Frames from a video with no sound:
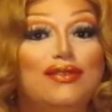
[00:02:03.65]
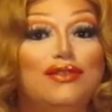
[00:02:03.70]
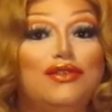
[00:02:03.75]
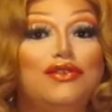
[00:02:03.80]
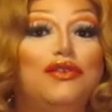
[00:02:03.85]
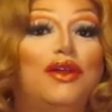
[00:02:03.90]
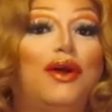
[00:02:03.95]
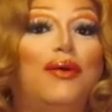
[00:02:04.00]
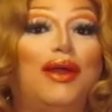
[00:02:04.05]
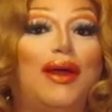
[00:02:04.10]
You
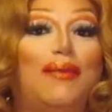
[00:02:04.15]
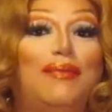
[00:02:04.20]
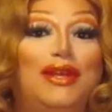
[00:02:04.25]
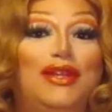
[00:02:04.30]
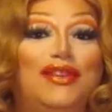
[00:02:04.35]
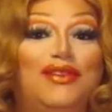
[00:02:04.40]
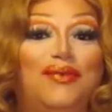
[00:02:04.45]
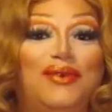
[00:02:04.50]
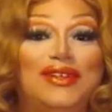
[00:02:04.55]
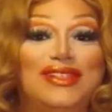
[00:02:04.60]
know what I
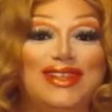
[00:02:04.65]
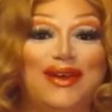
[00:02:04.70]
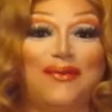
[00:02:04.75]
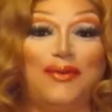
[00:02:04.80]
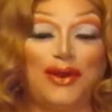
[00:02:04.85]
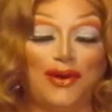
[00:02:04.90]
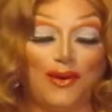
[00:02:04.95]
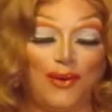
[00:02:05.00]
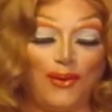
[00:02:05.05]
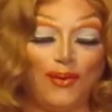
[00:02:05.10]
mean. The ones that
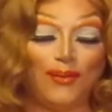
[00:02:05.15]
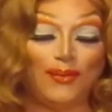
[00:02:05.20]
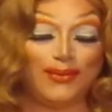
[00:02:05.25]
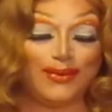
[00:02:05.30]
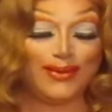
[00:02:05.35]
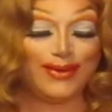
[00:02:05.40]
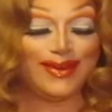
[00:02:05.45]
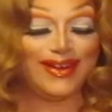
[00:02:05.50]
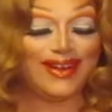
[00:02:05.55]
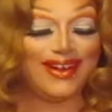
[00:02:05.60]
went home.
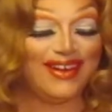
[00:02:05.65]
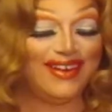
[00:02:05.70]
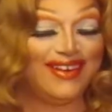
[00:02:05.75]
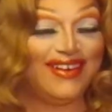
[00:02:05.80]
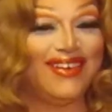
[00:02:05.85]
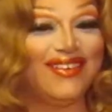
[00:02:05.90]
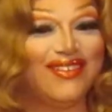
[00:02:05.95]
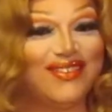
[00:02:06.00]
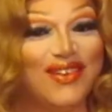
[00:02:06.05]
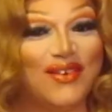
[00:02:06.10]

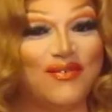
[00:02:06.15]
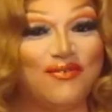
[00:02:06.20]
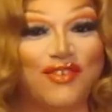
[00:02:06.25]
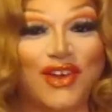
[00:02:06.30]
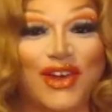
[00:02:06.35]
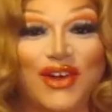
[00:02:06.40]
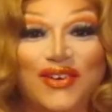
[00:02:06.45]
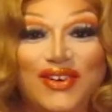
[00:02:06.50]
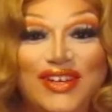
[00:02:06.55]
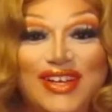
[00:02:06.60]
The
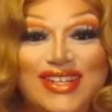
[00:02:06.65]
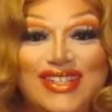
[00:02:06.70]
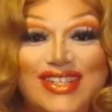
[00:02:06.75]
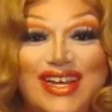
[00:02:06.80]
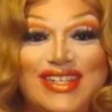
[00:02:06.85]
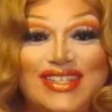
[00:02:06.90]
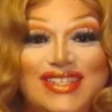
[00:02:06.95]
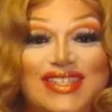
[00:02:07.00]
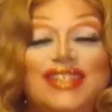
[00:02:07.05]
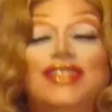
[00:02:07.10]
failed
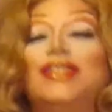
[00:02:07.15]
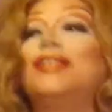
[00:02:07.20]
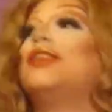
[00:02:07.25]
contestants.